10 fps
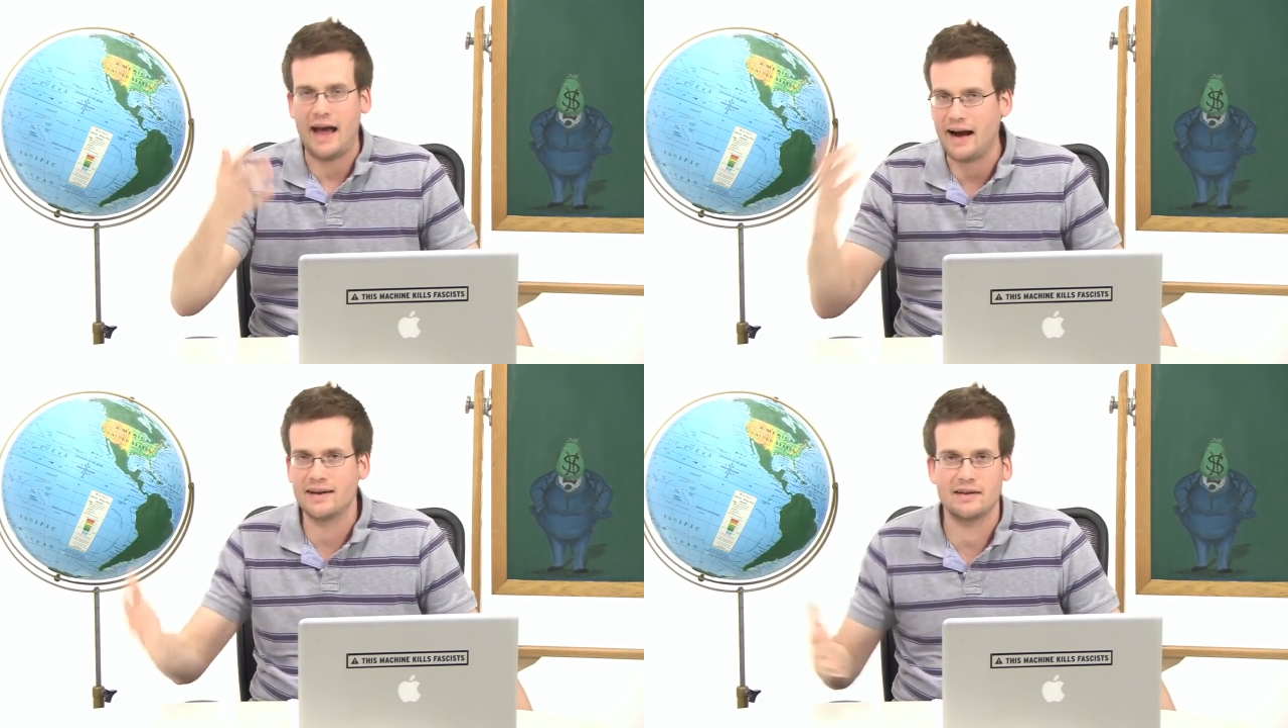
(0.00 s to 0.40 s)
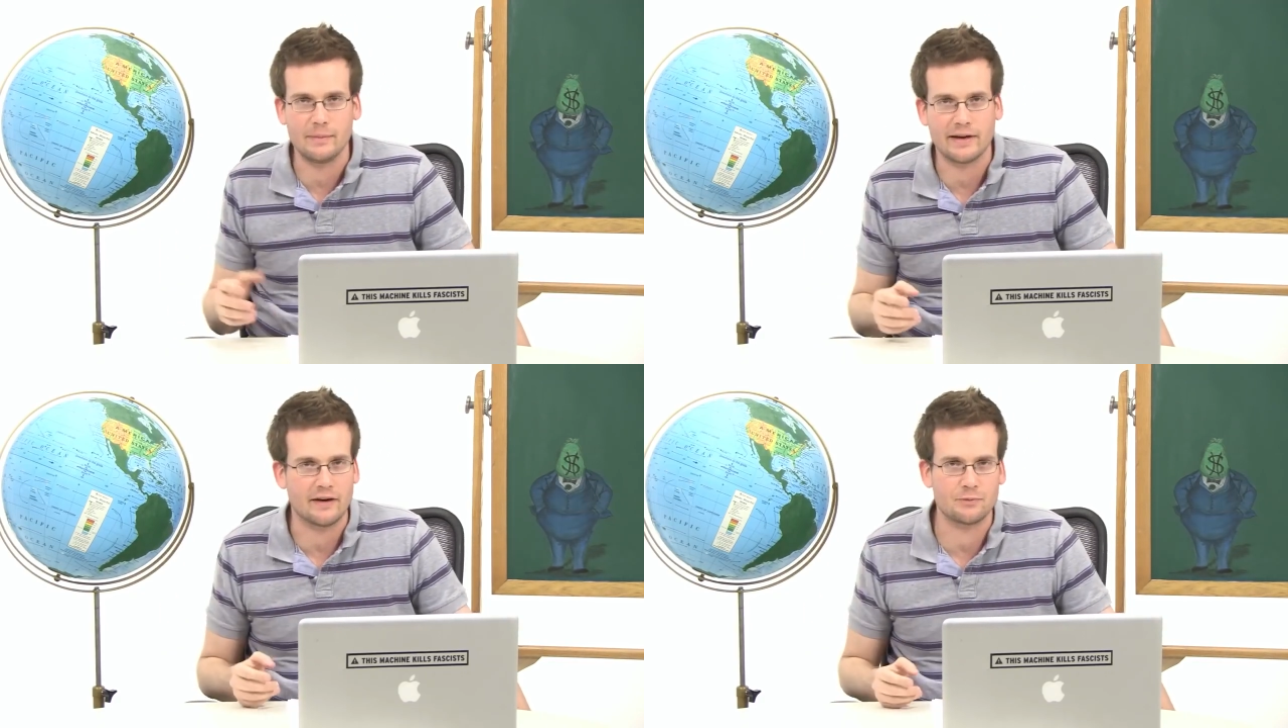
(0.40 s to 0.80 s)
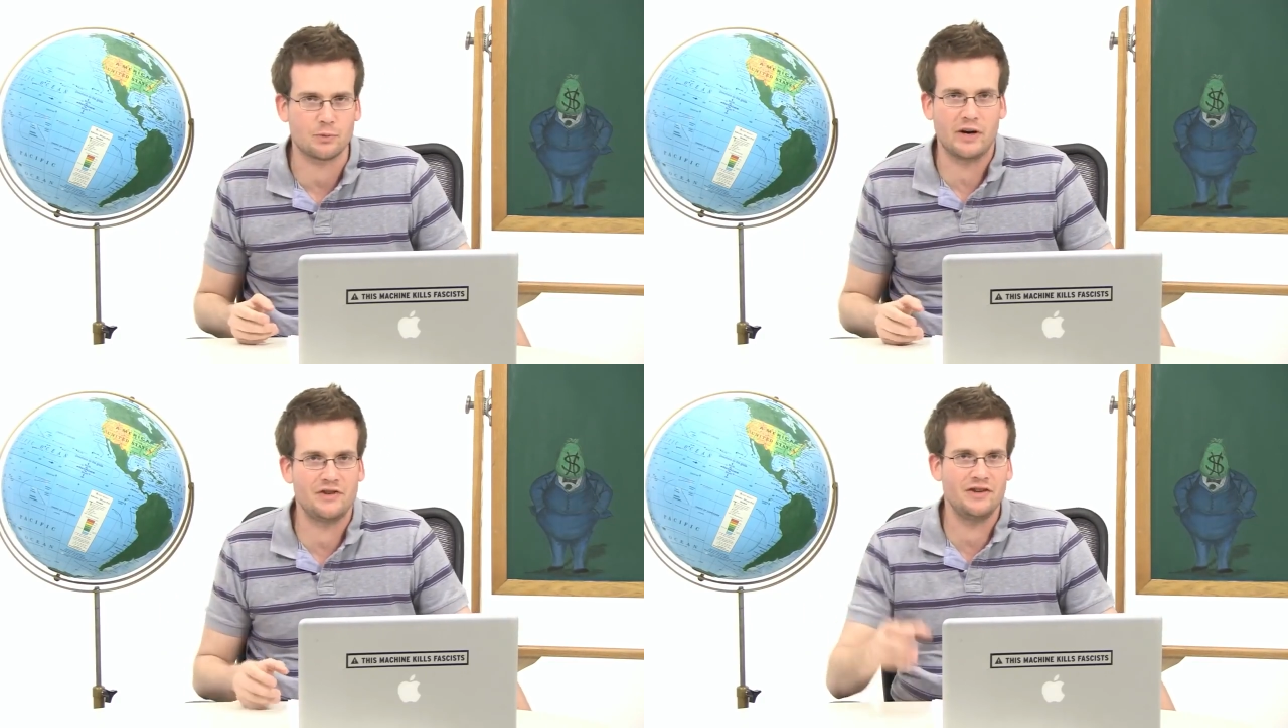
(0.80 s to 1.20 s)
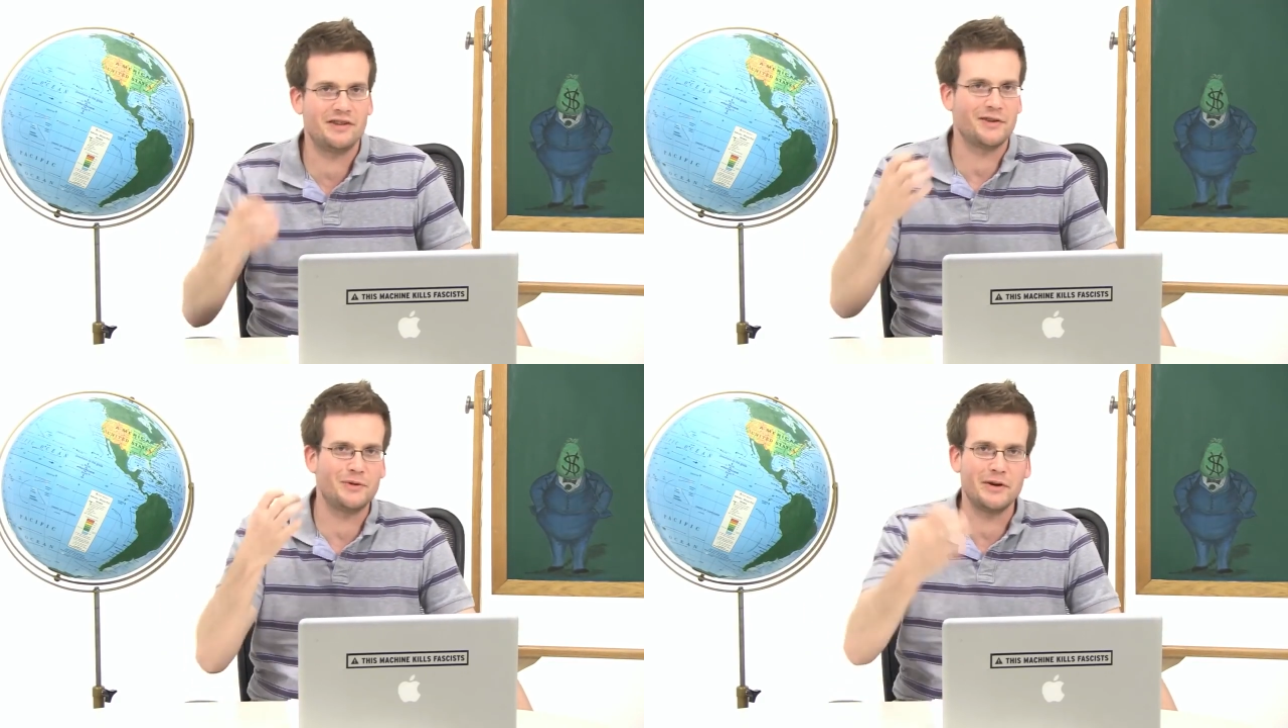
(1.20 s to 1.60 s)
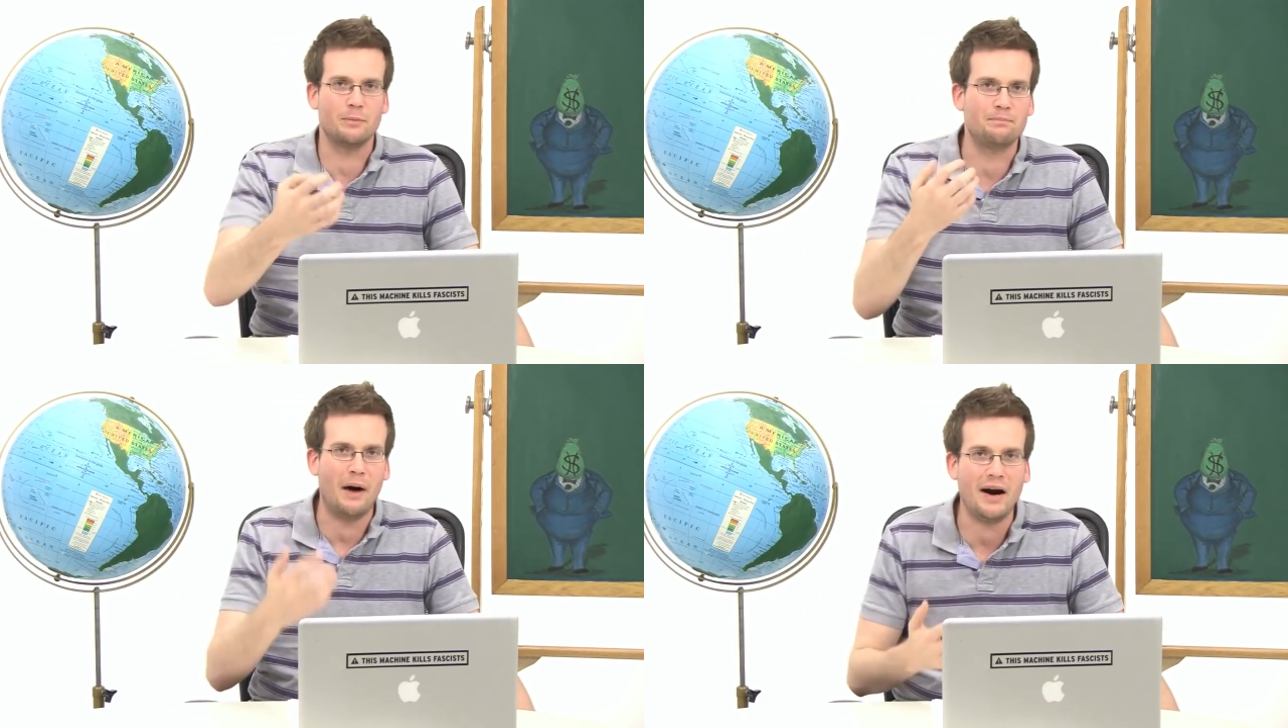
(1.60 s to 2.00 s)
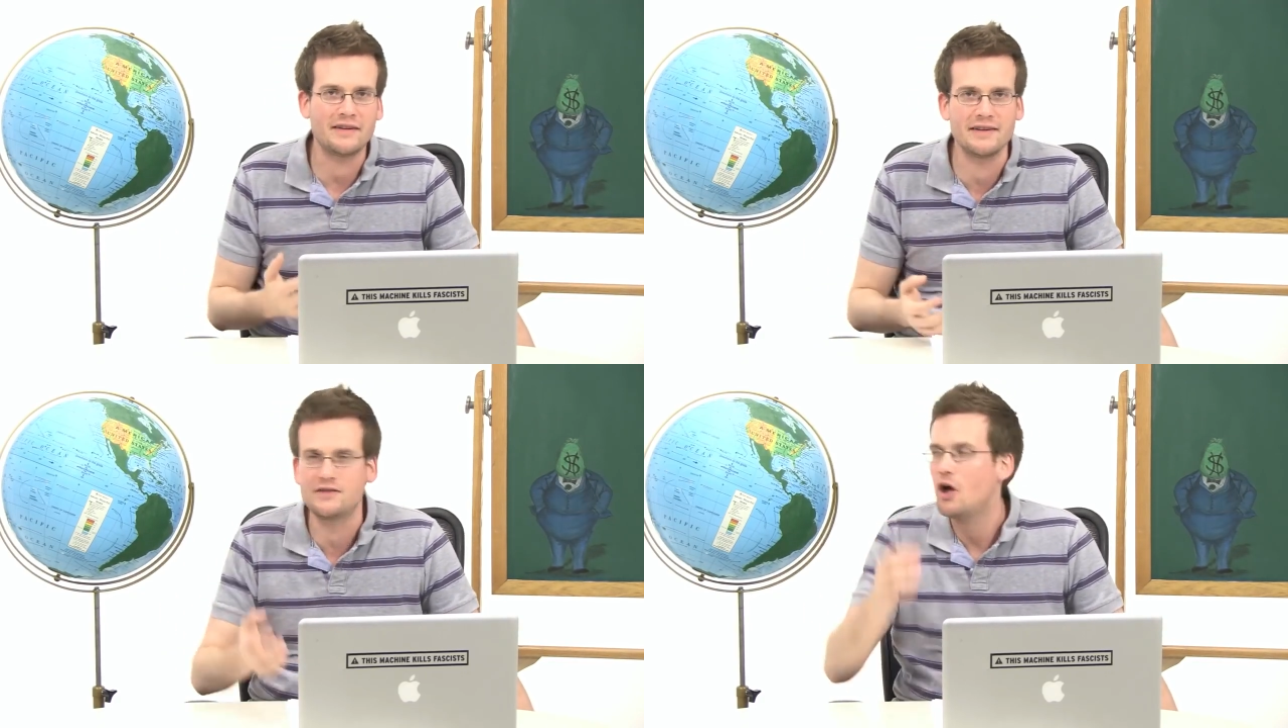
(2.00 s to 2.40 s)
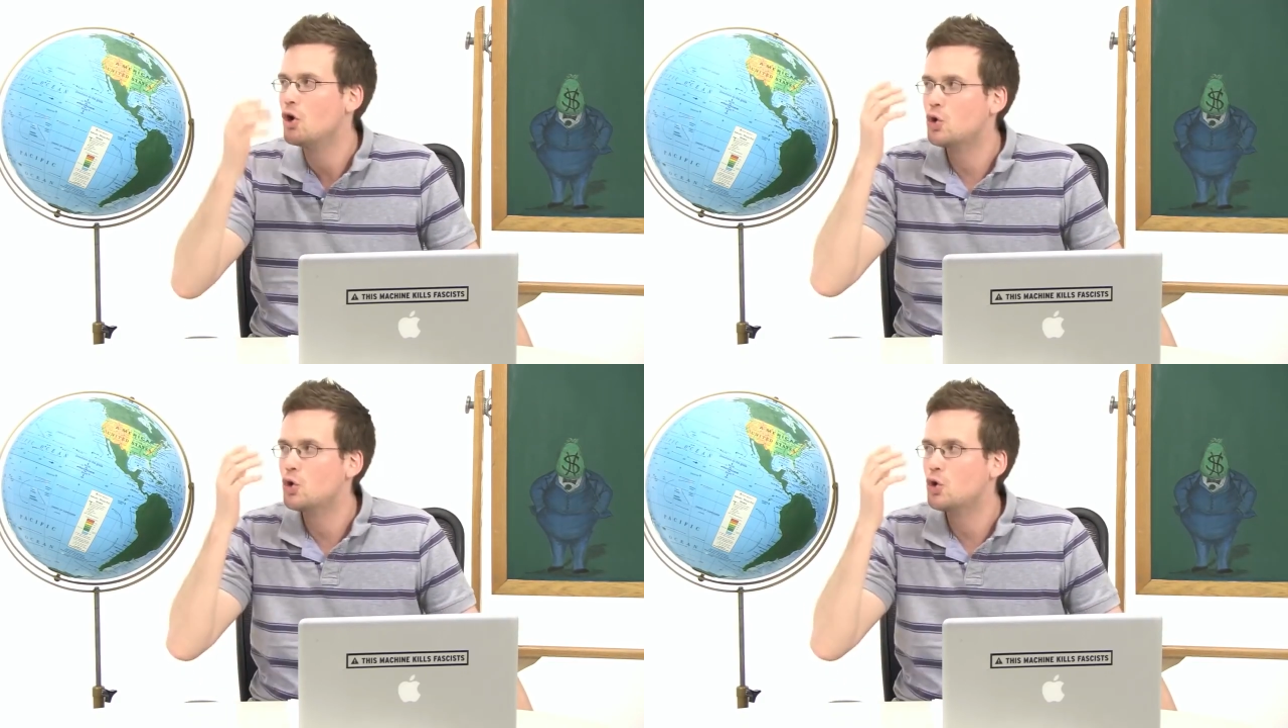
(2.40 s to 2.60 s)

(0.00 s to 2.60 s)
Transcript: academic exploration into little boxes